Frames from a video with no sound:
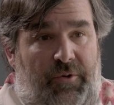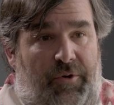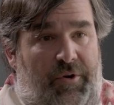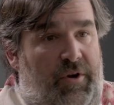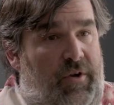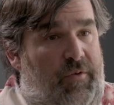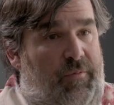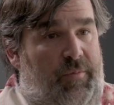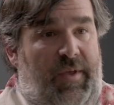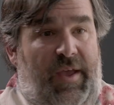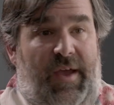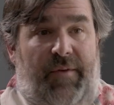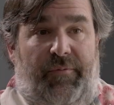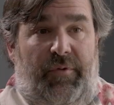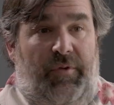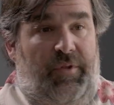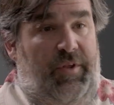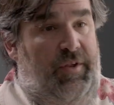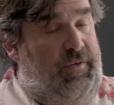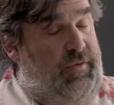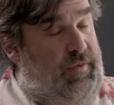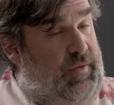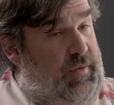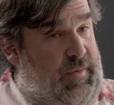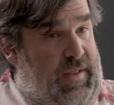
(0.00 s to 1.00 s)
door to them. They have
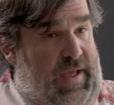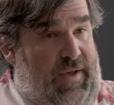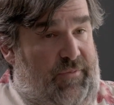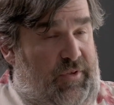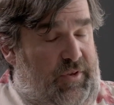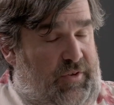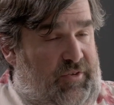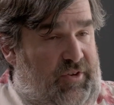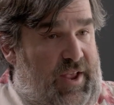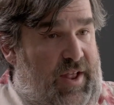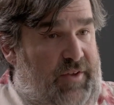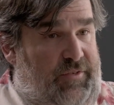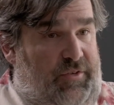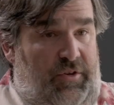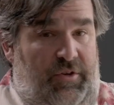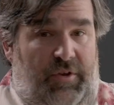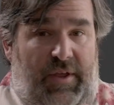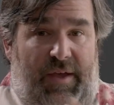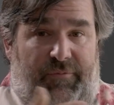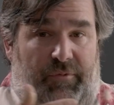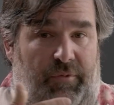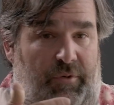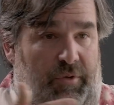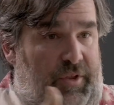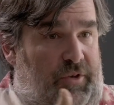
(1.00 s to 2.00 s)
really you have the chance to
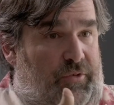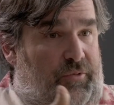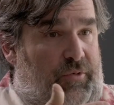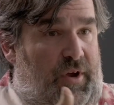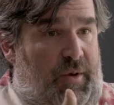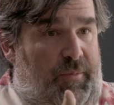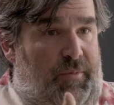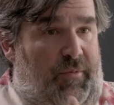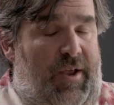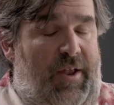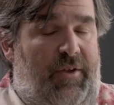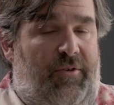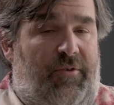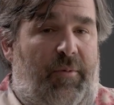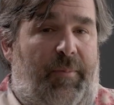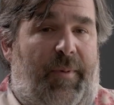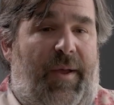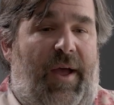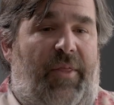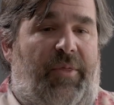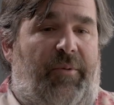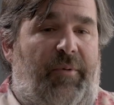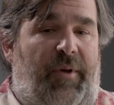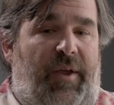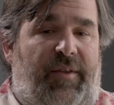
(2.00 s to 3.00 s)
you have really strong transfer
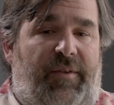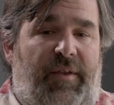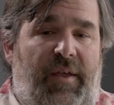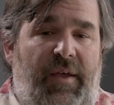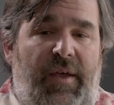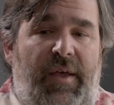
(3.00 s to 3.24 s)
pathways.